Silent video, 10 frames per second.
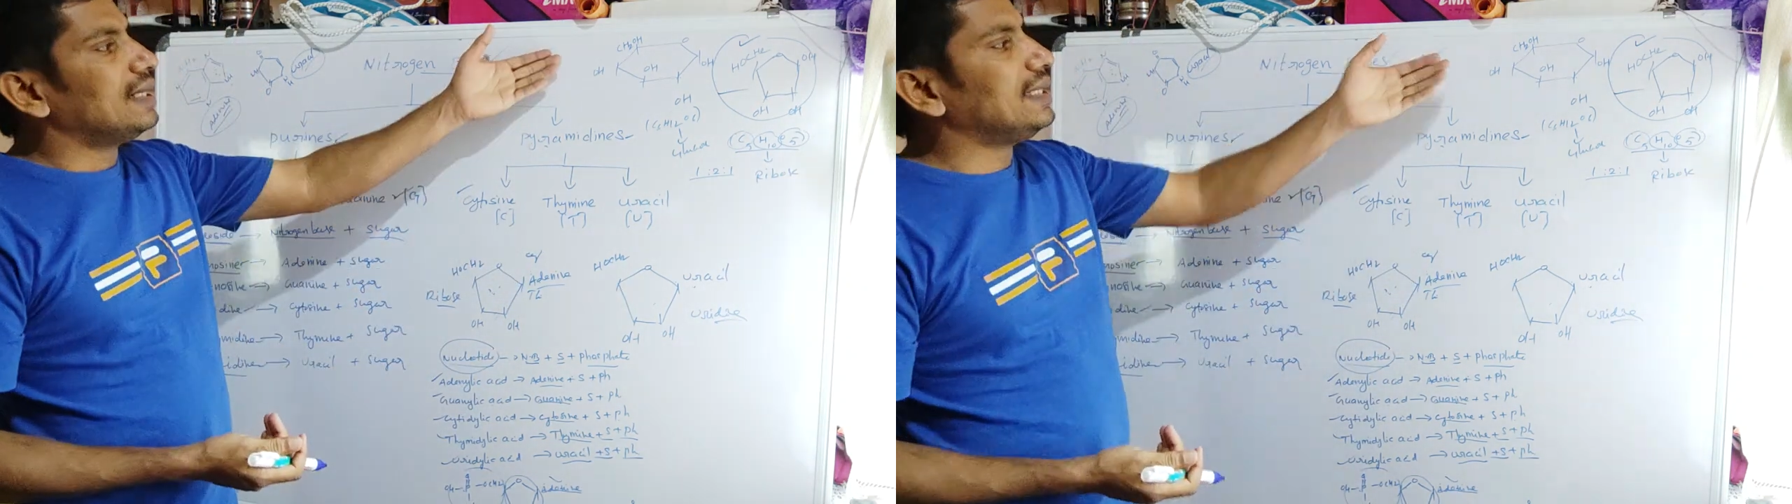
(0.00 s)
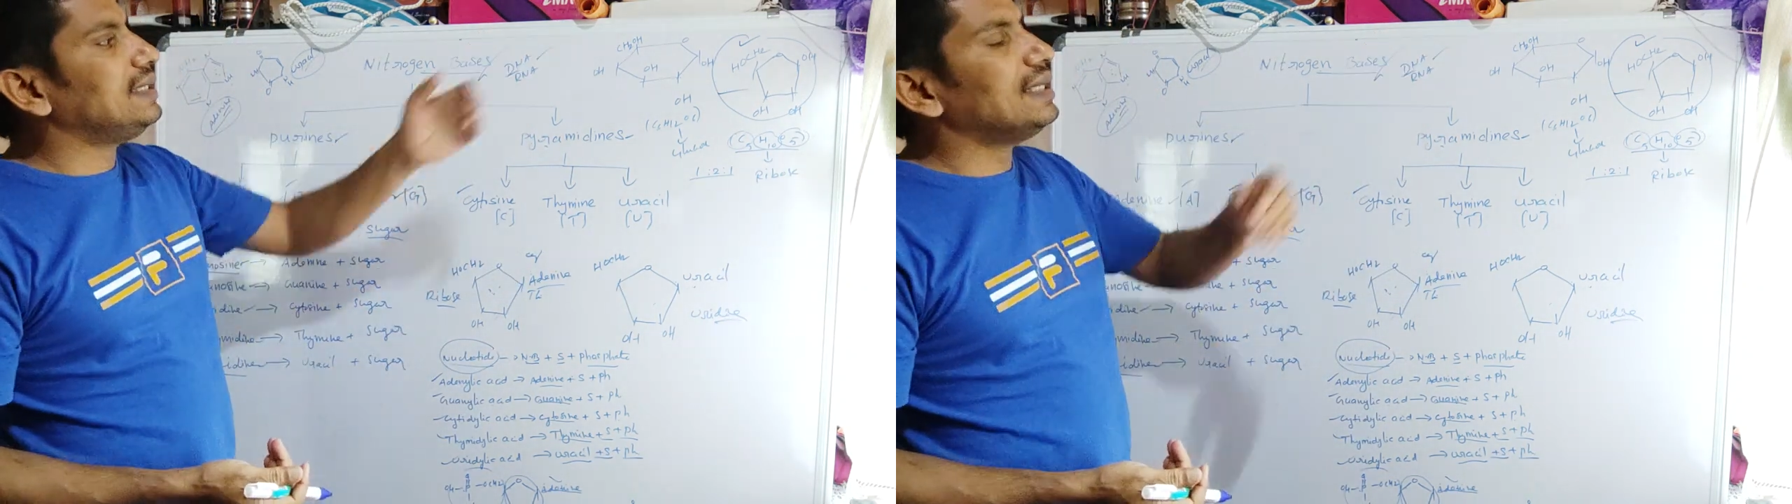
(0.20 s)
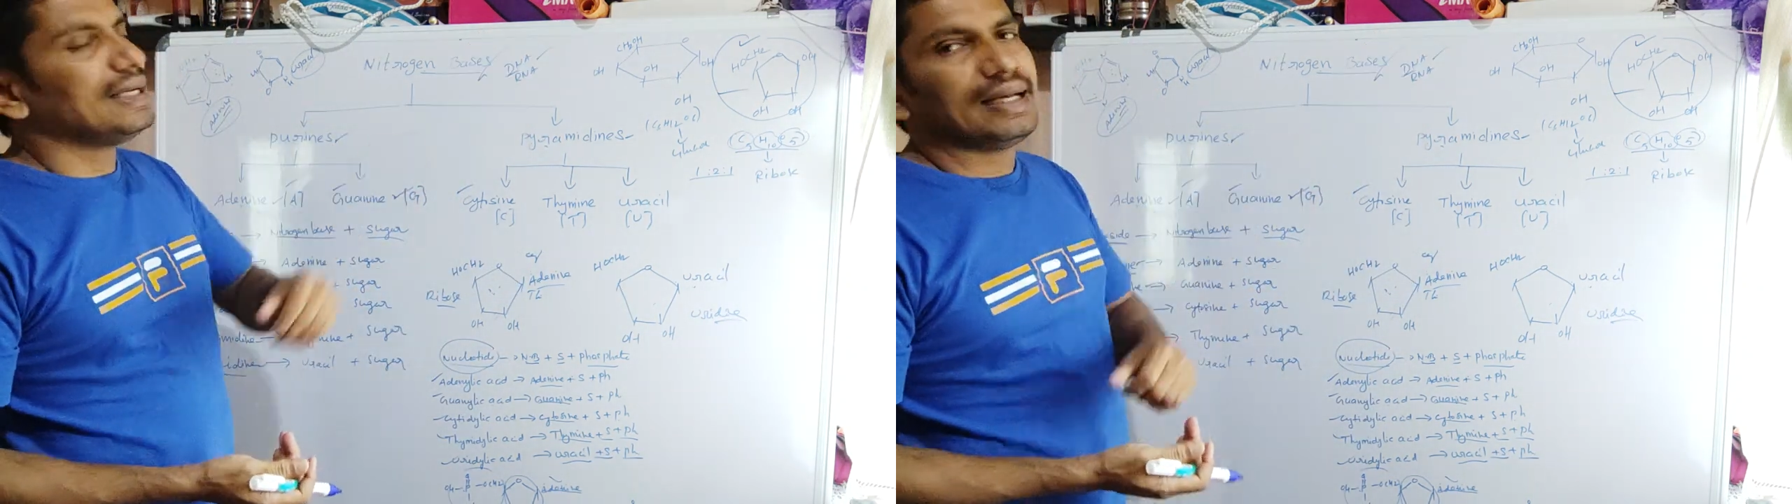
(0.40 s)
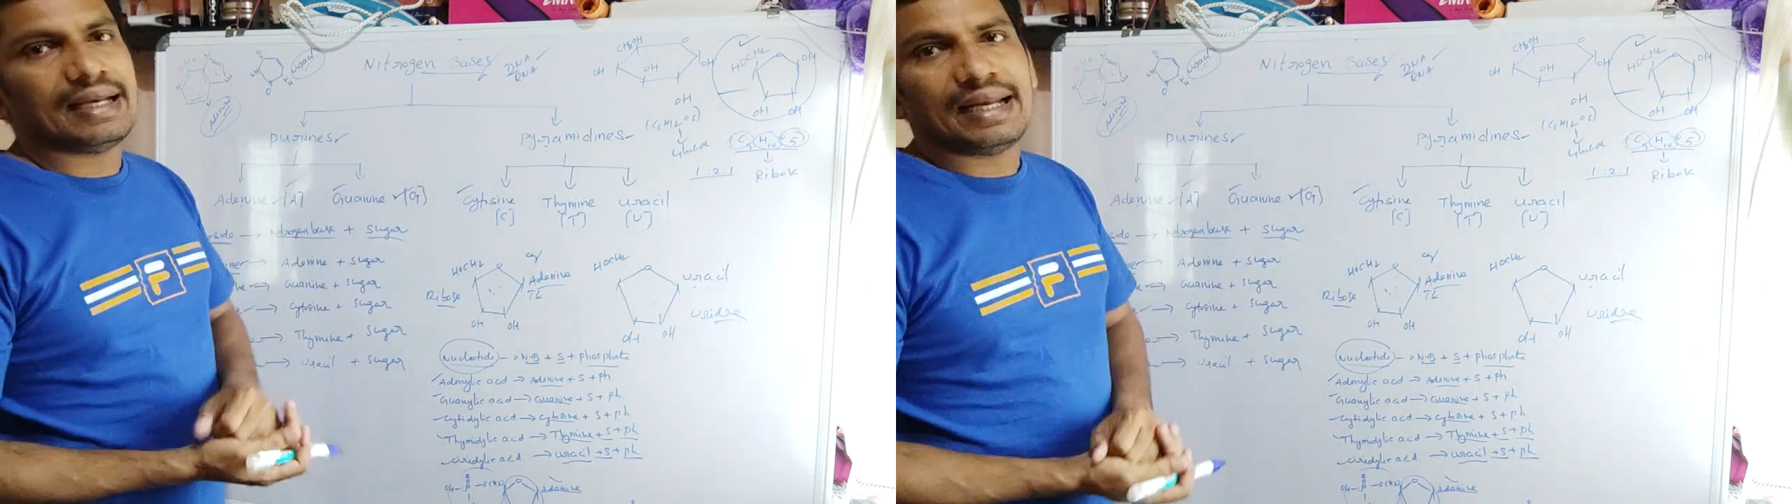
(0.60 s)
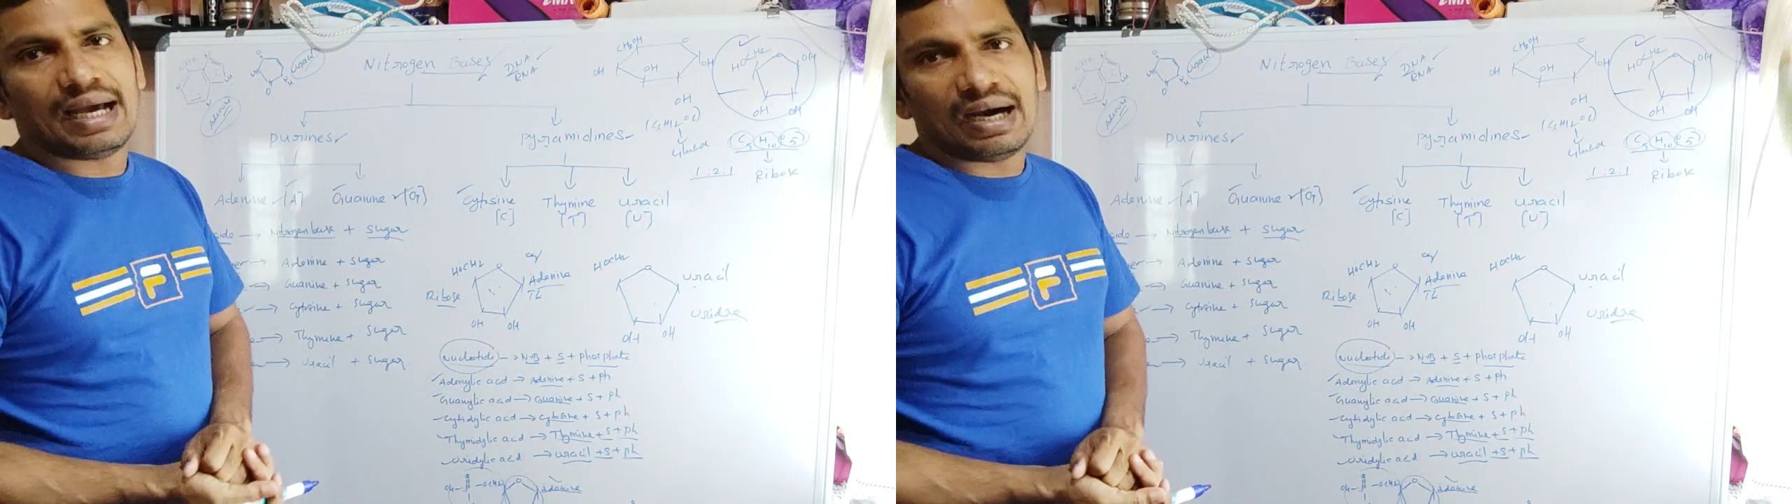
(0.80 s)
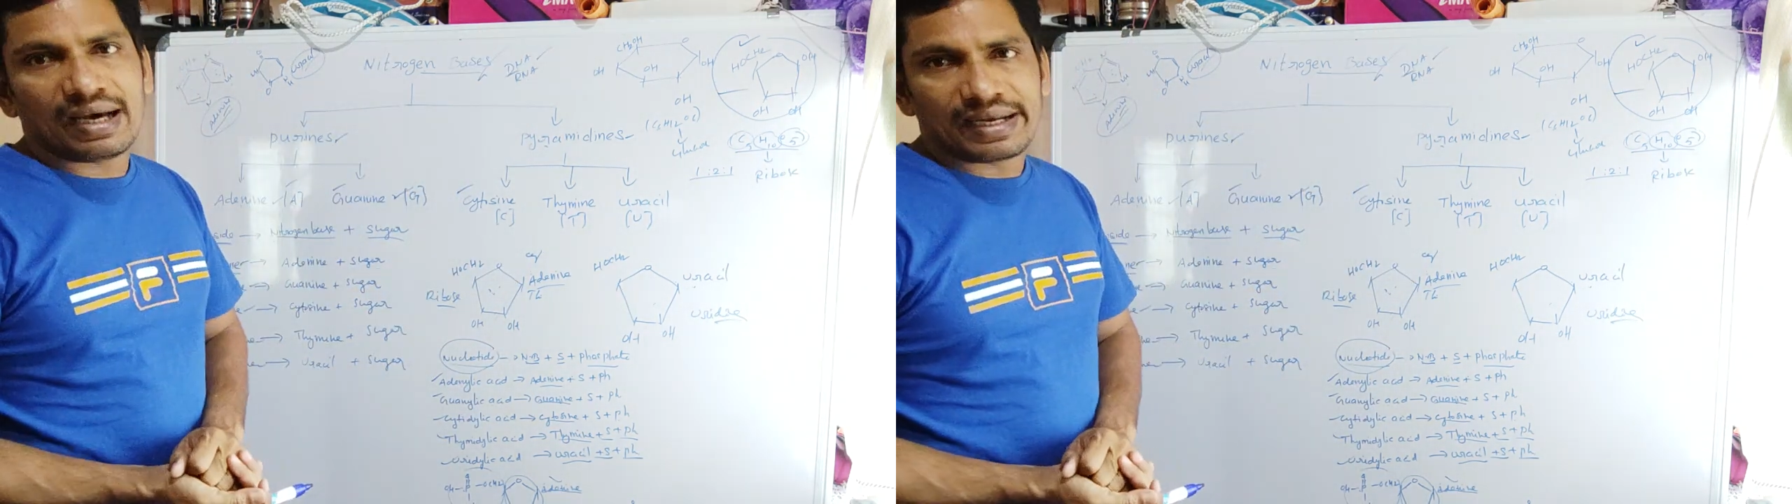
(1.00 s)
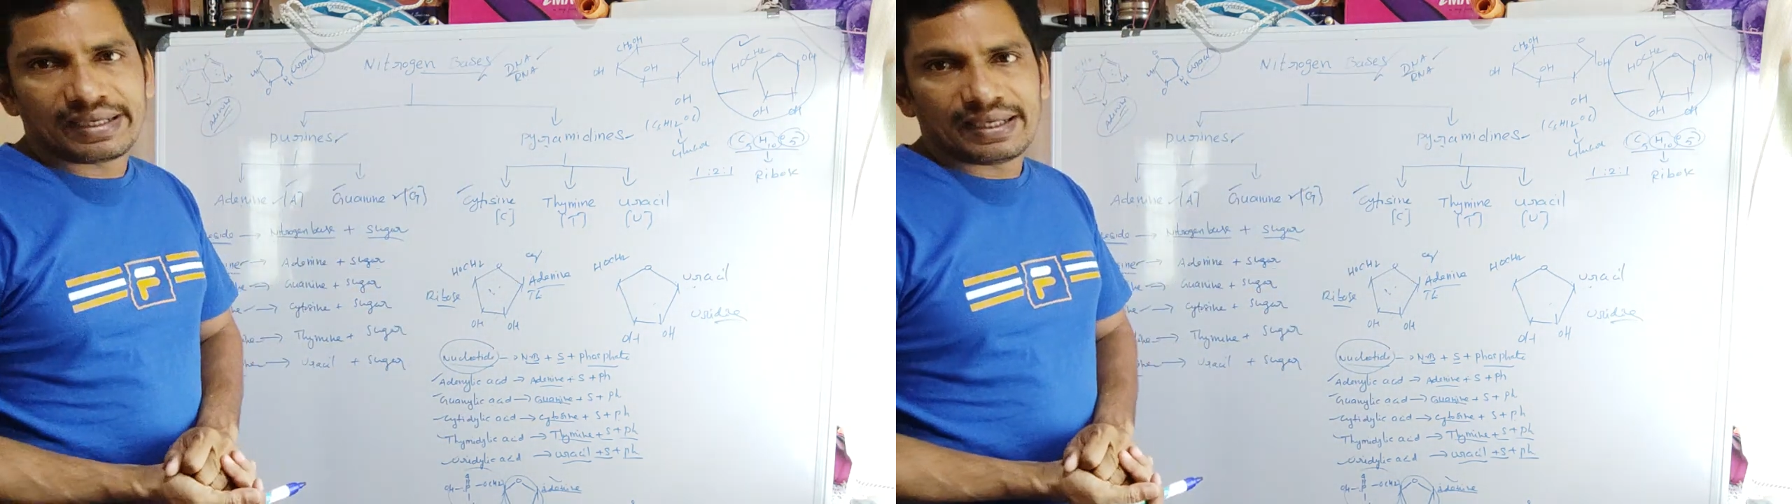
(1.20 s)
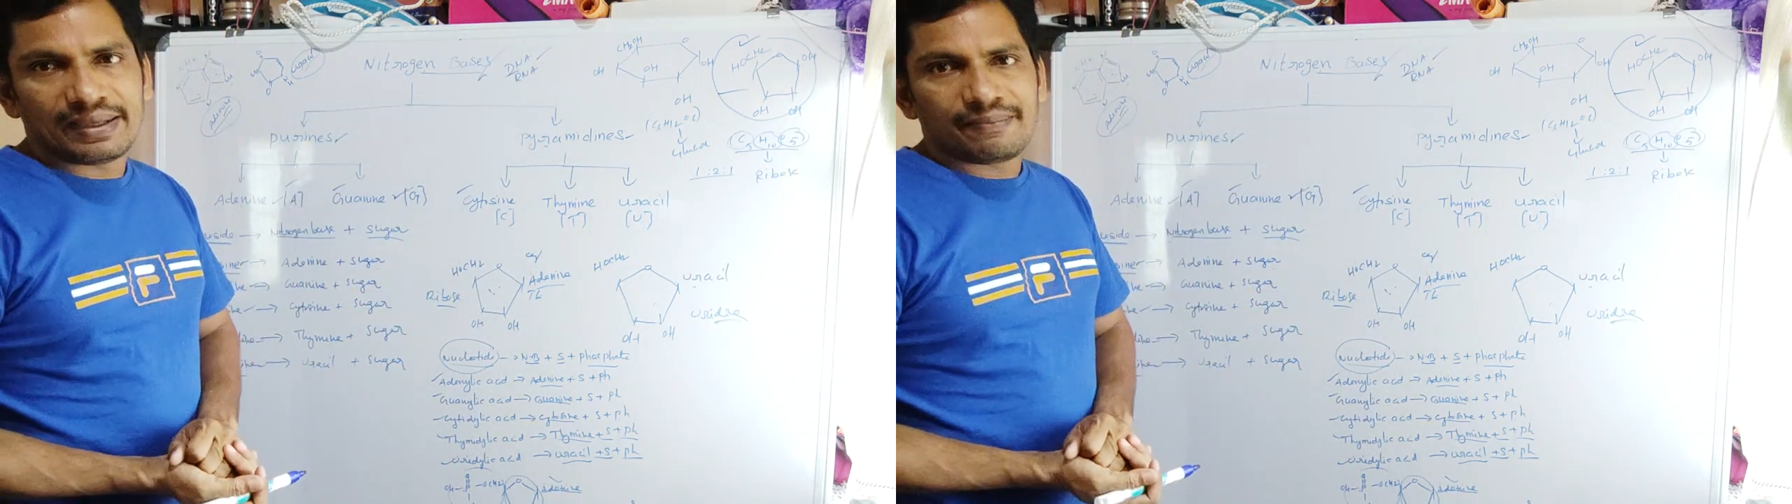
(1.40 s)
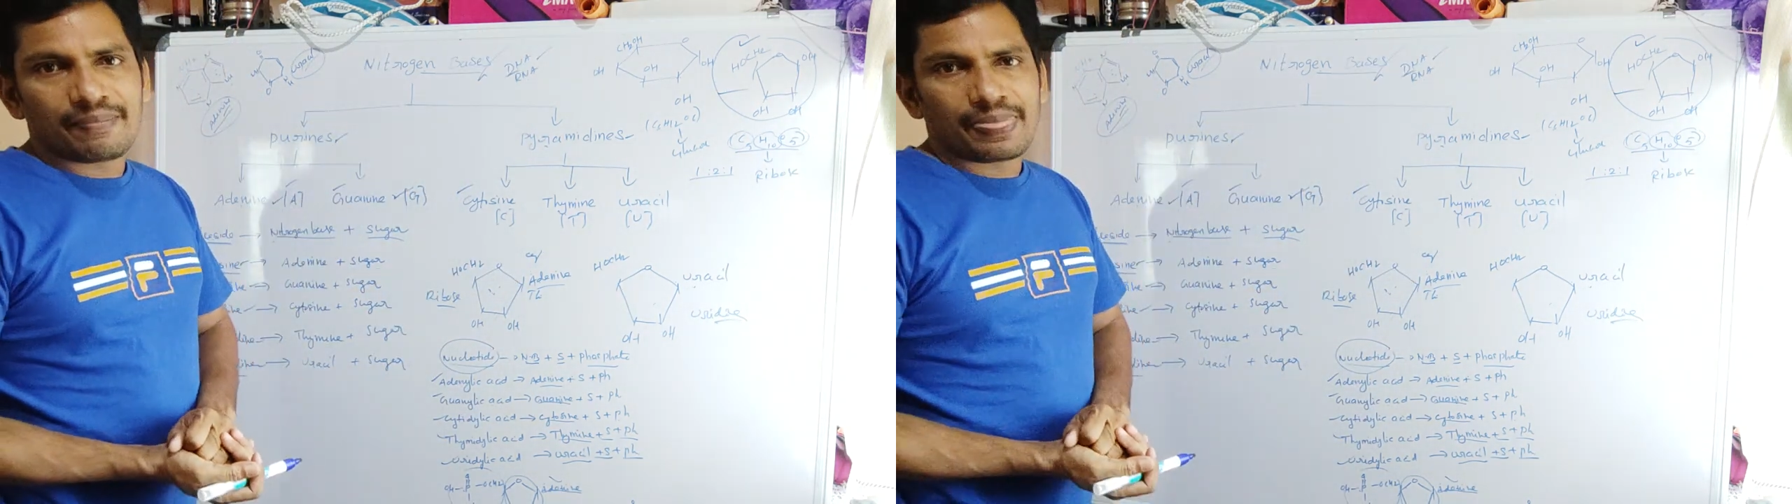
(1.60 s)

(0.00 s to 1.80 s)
DNA and RNA.